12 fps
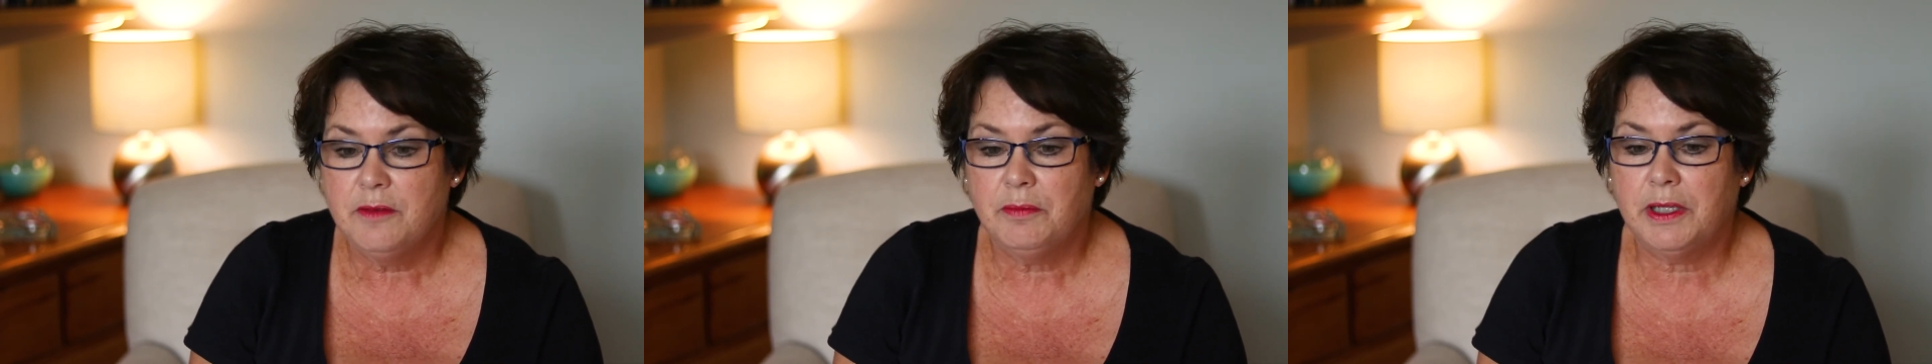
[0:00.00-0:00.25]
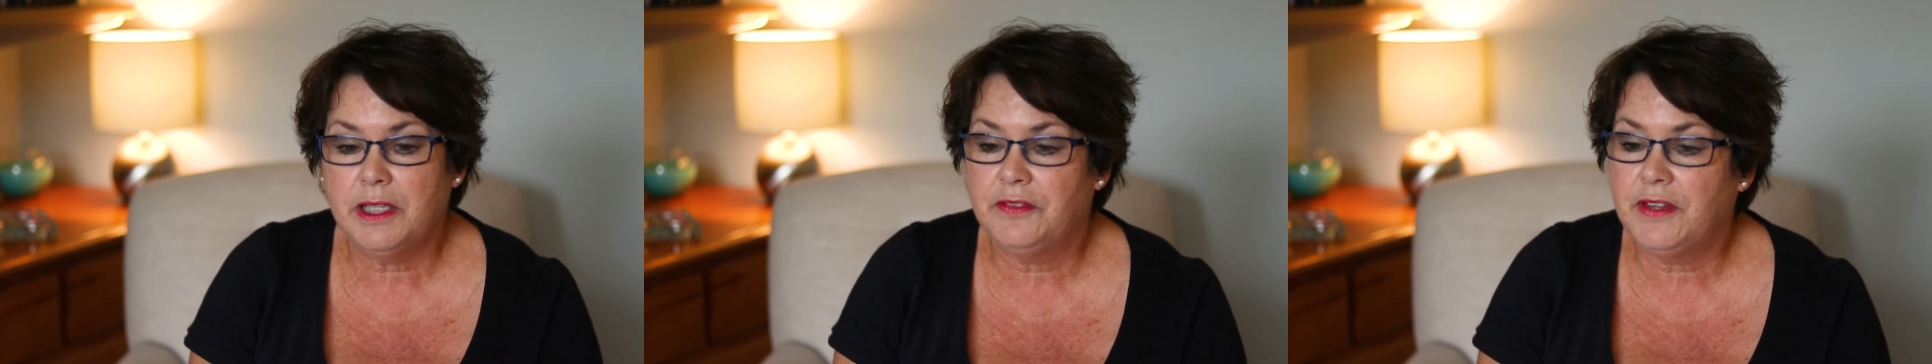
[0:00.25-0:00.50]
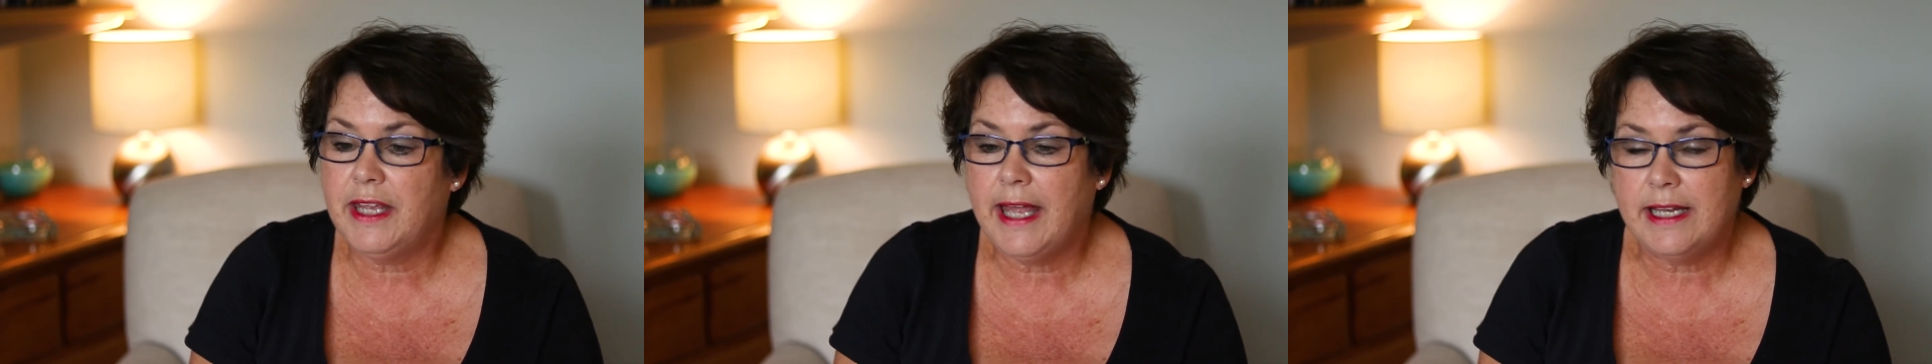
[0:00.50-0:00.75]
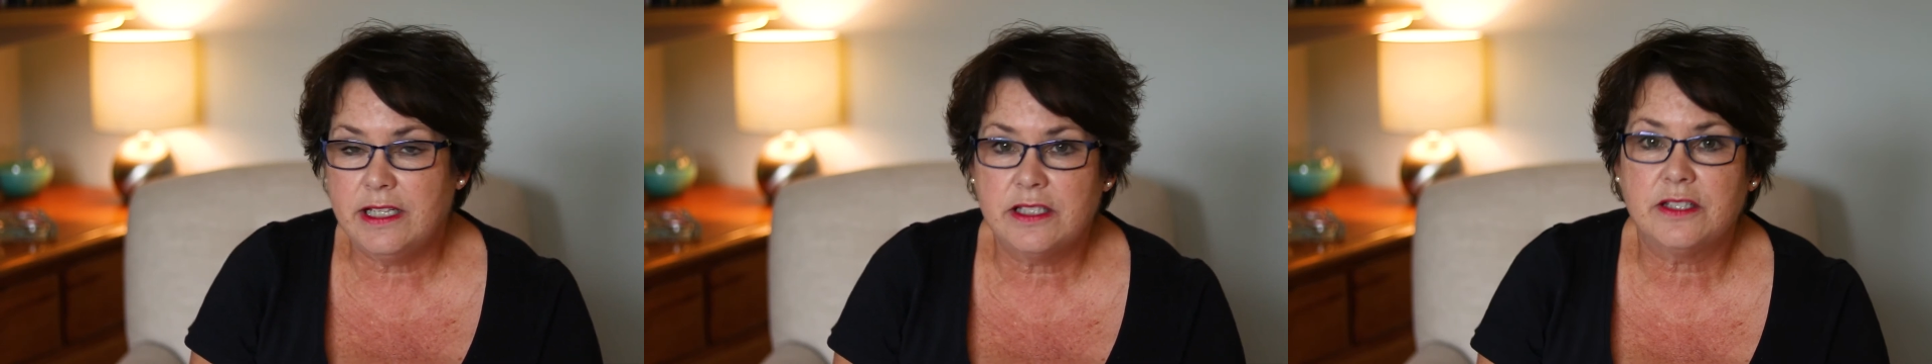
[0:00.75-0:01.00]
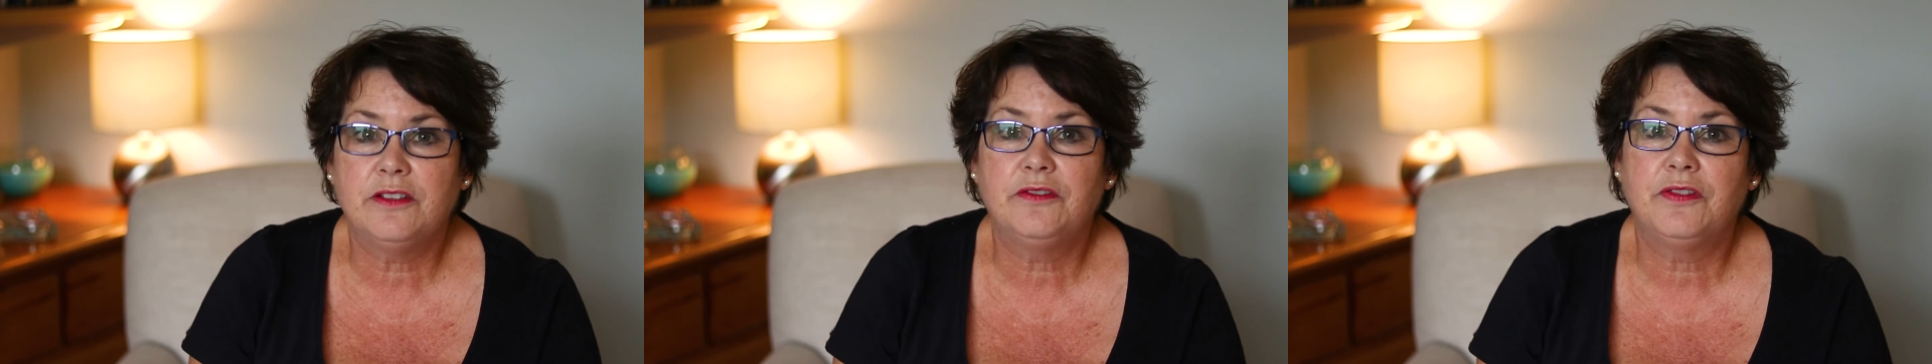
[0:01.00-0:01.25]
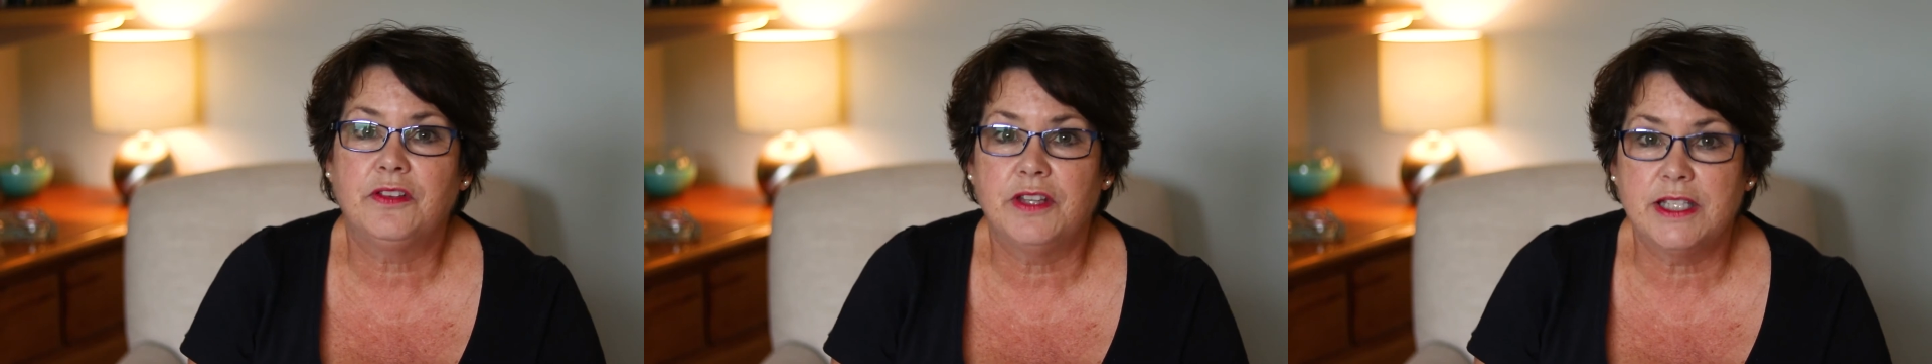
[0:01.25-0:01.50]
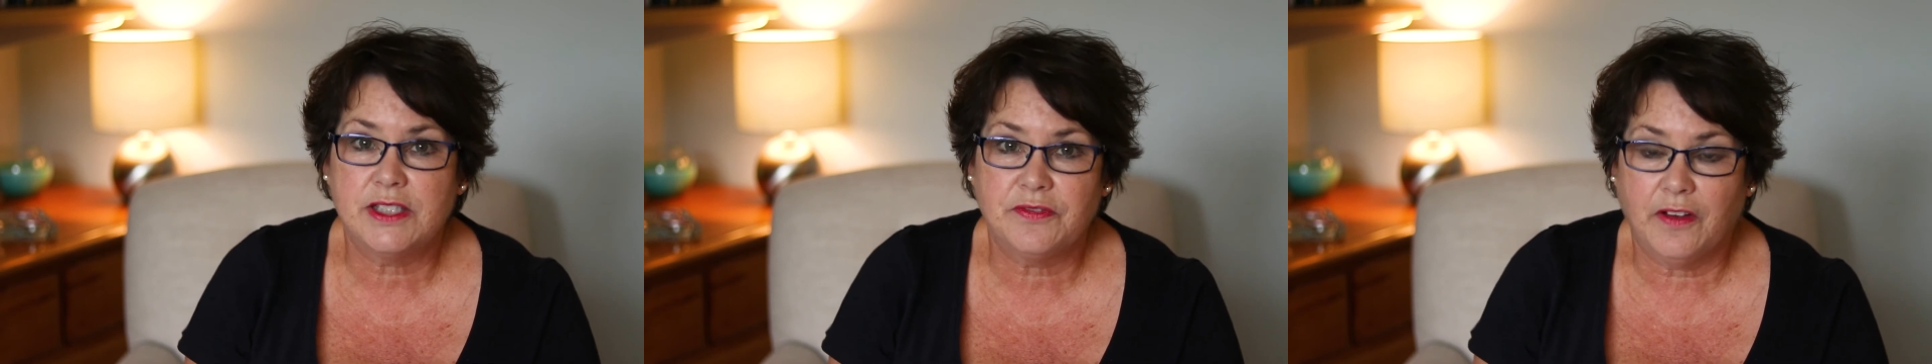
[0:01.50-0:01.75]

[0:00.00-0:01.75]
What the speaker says: But at the end of this